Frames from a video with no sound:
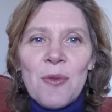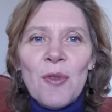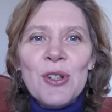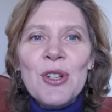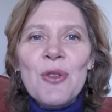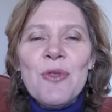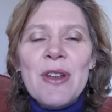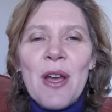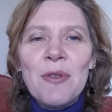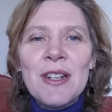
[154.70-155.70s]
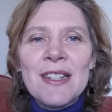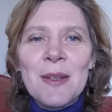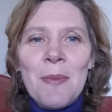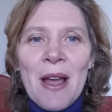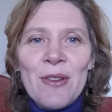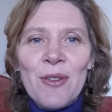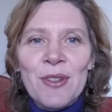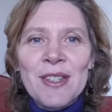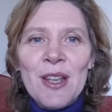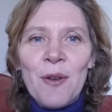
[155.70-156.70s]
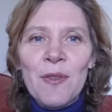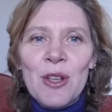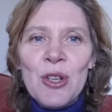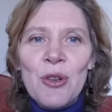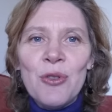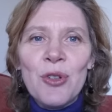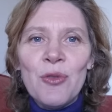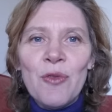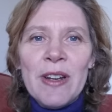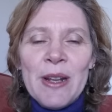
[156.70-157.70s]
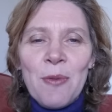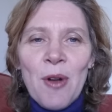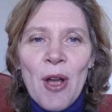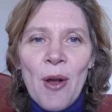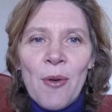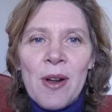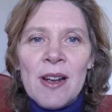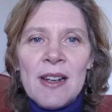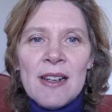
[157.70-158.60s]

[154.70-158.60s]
What do you notice about yourself that you do really well?